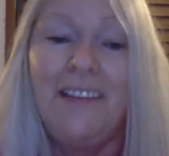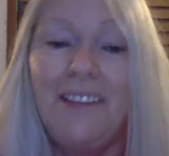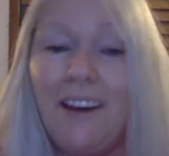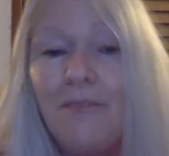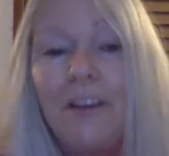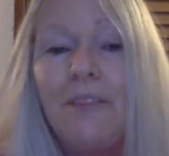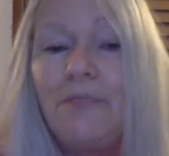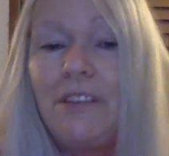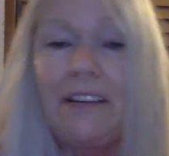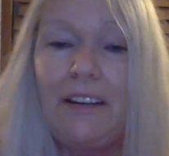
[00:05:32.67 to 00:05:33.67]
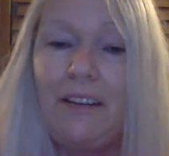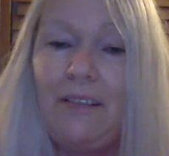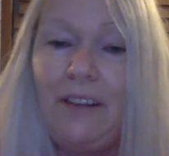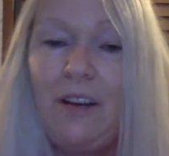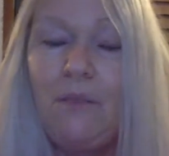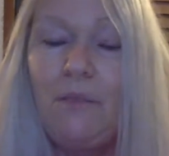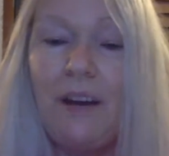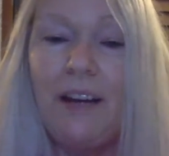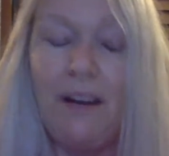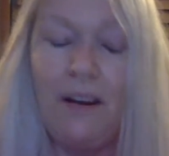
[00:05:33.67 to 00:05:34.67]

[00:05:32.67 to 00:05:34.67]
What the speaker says: Not really, I'm just kidding. But